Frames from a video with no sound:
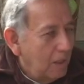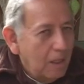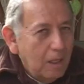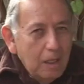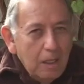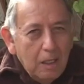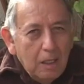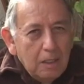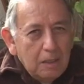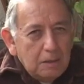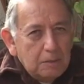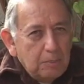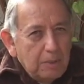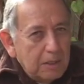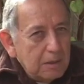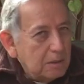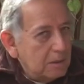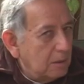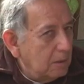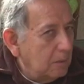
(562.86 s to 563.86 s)

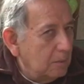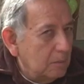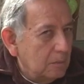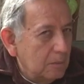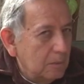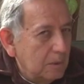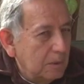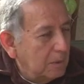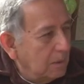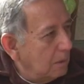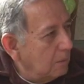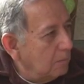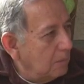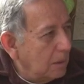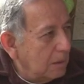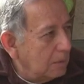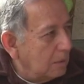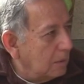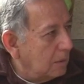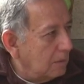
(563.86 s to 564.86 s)
especially within a
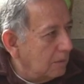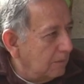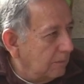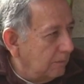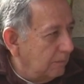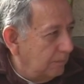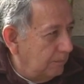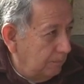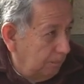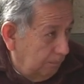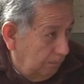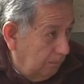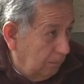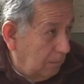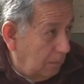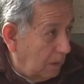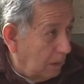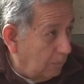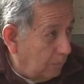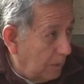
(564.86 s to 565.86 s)
month of
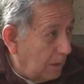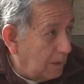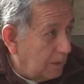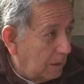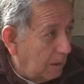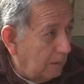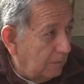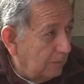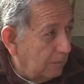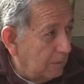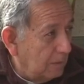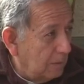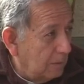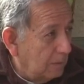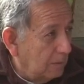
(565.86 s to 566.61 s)
our press conference.